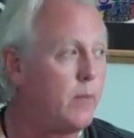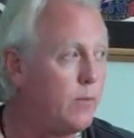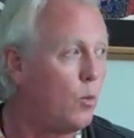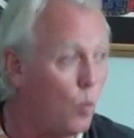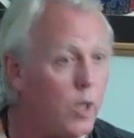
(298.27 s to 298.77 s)

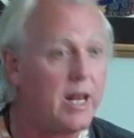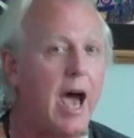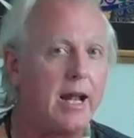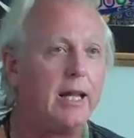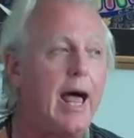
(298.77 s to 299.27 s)
People would
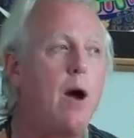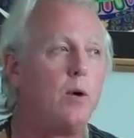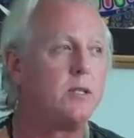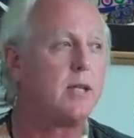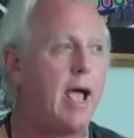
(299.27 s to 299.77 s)
not allow
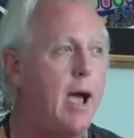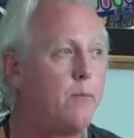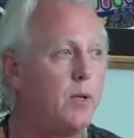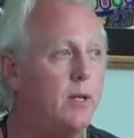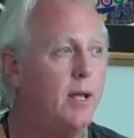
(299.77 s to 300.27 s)
it to happen